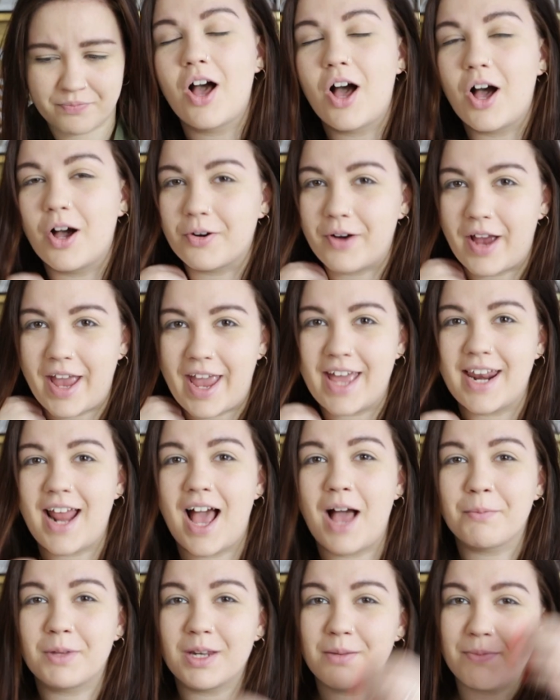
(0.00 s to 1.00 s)
Alright, and
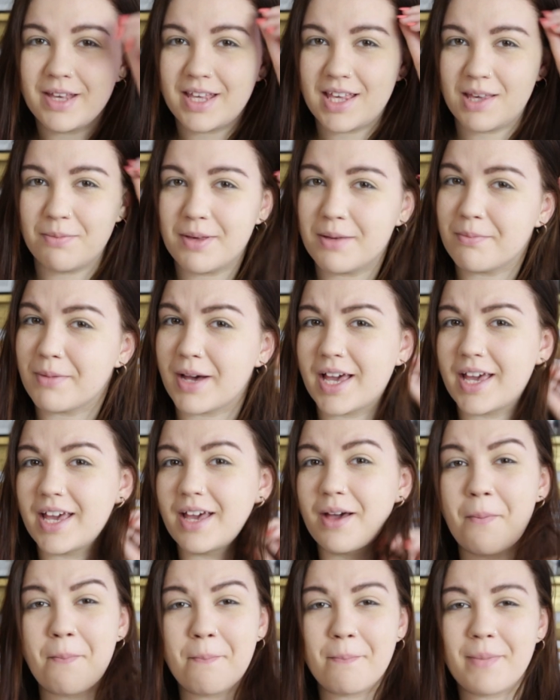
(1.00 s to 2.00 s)
I'm going to be keeping
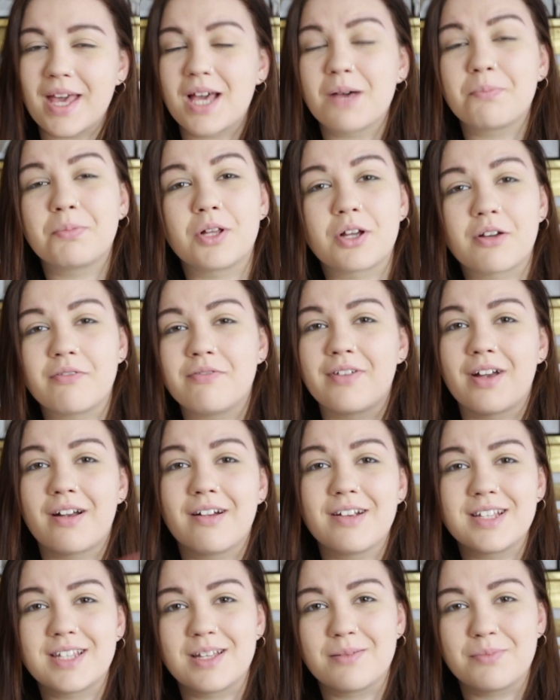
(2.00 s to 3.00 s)
my makeup look
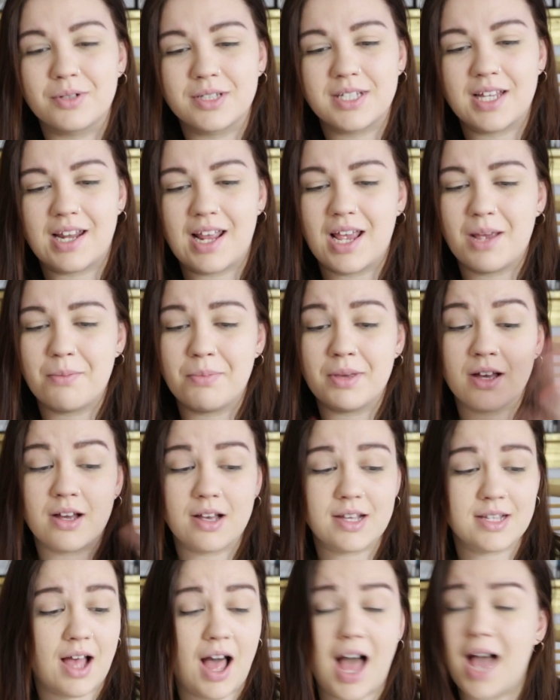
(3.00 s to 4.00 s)
very simple today
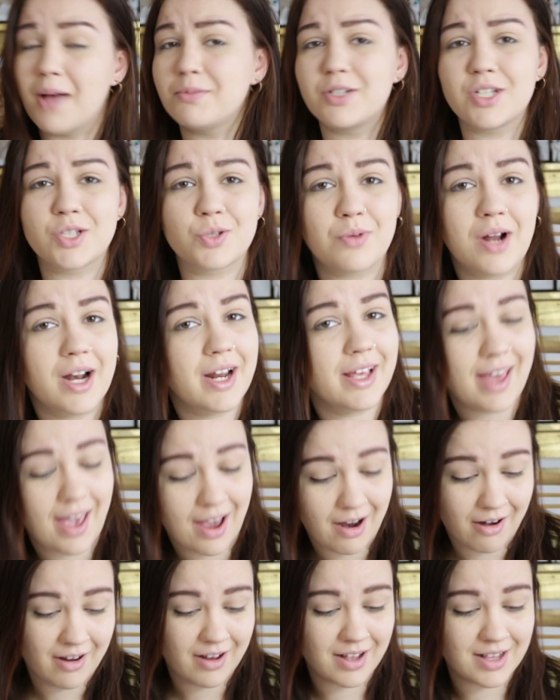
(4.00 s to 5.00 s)
because I'm just running
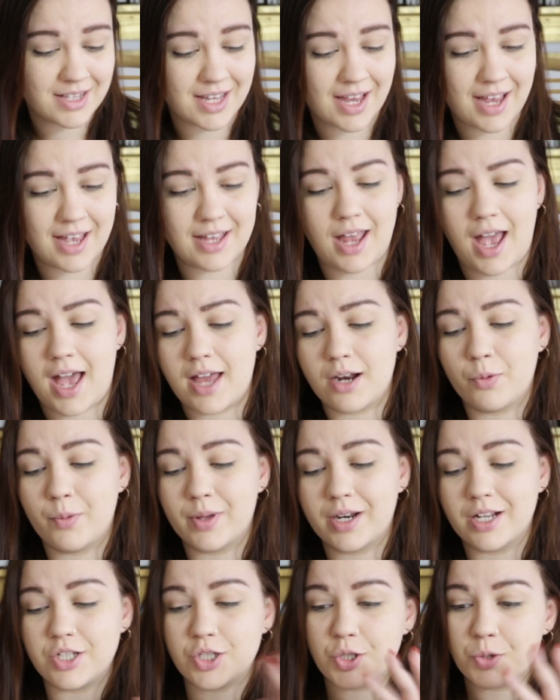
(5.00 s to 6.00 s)
errands and I don't
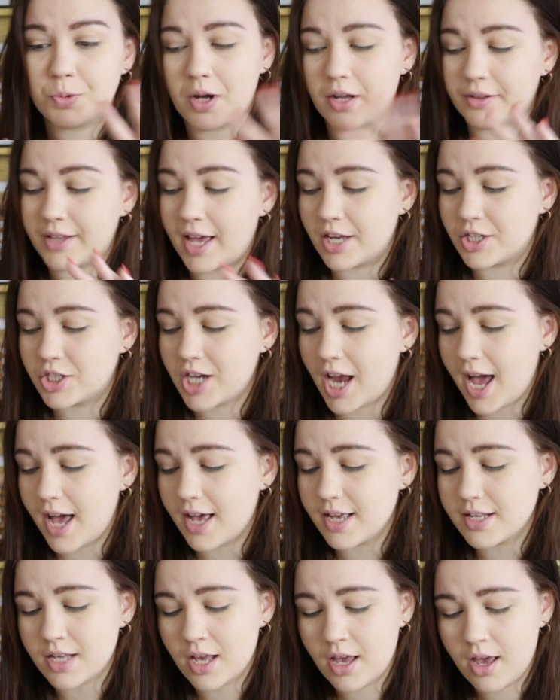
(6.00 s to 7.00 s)
want to do all that
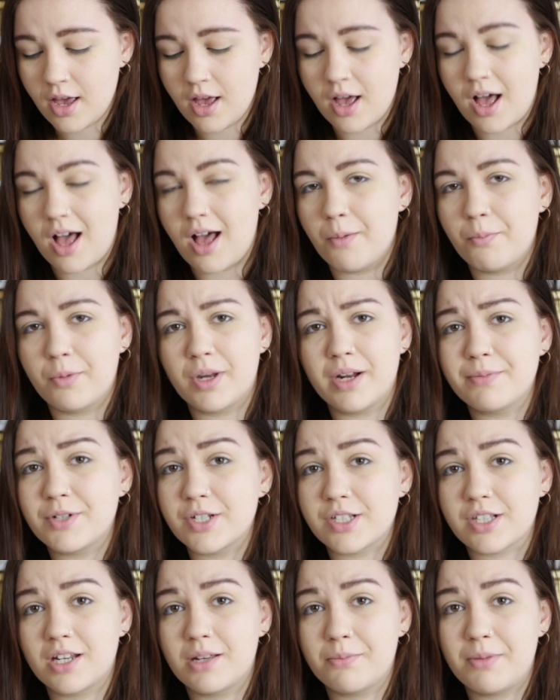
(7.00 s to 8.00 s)
jazz. But I'm
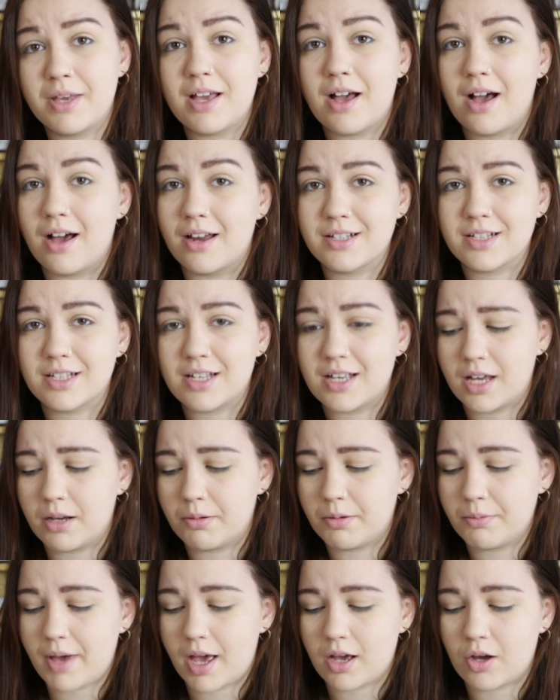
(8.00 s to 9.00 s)
just going to be honestly
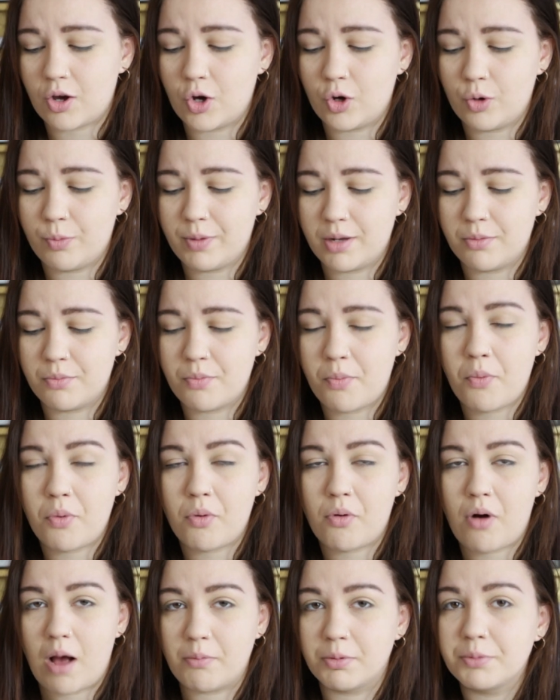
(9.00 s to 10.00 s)
coming back home and
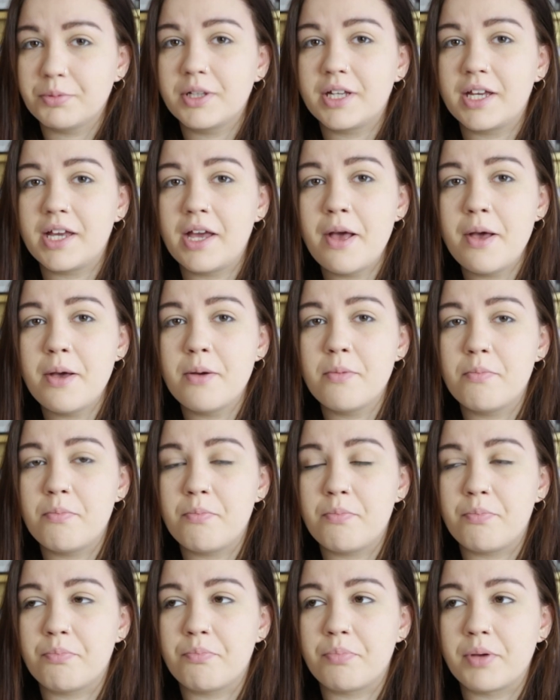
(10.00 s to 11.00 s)
probably
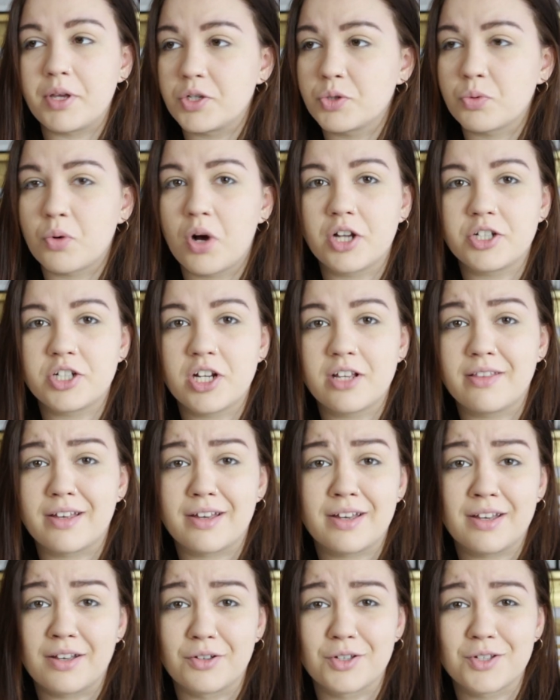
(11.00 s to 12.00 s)
binge watching The
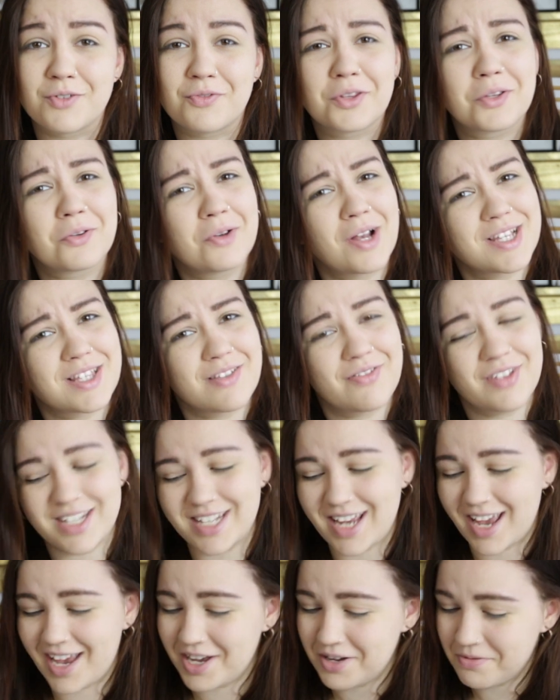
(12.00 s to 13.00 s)
Hills for the rest of the
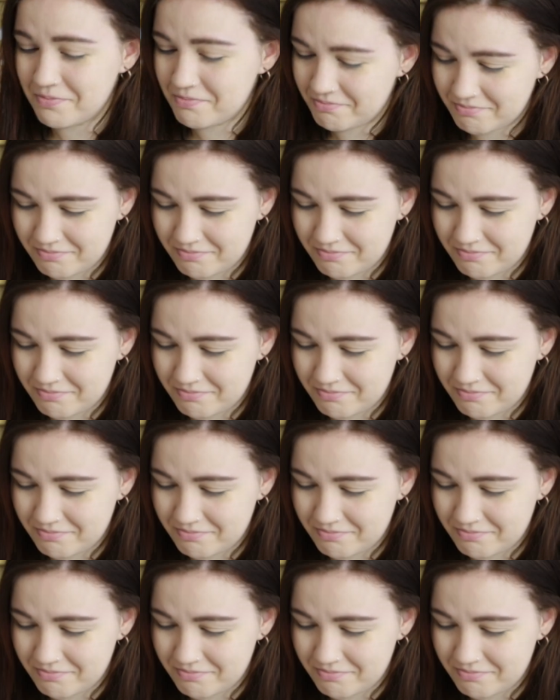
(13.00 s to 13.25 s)
day.